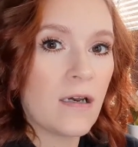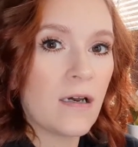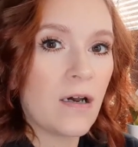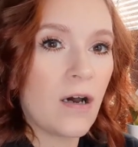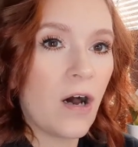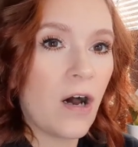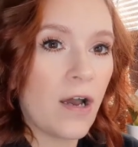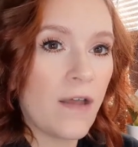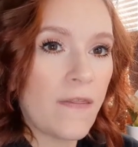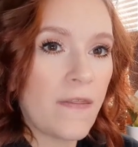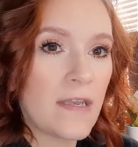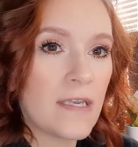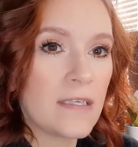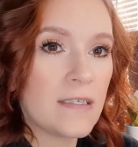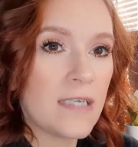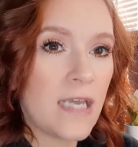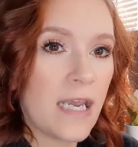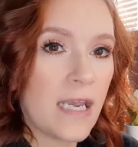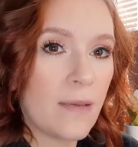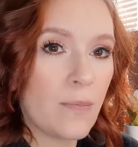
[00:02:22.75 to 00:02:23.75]
on the
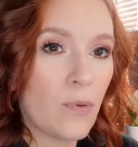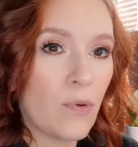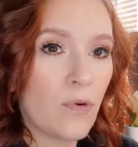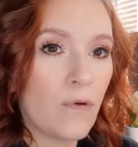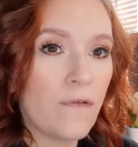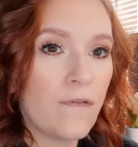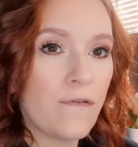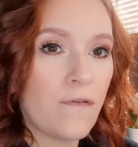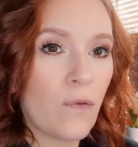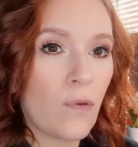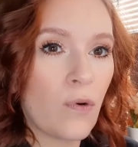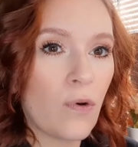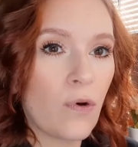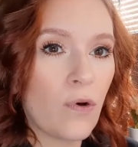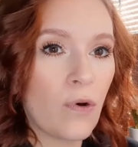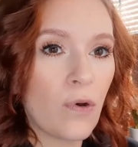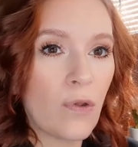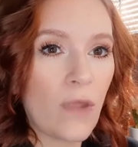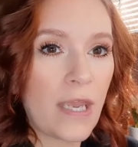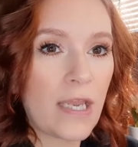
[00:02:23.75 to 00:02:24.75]
table
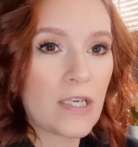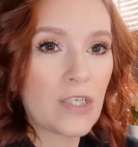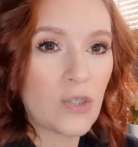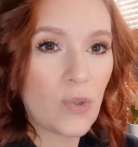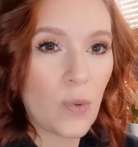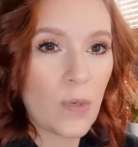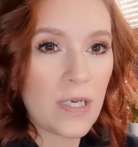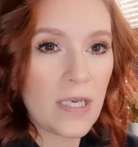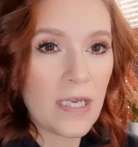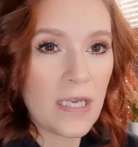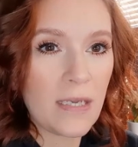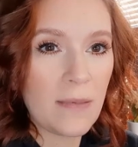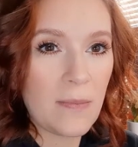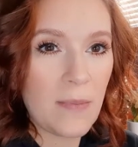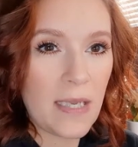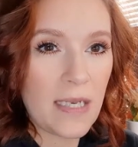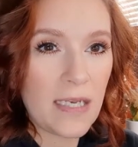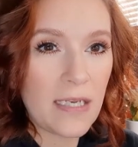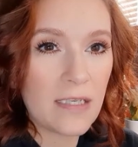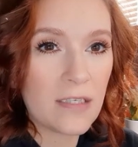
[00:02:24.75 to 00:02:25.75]
for like 20
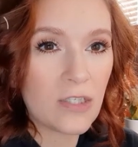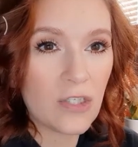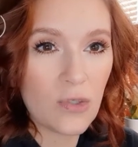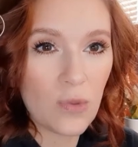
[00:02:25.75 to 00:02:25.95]
minutes,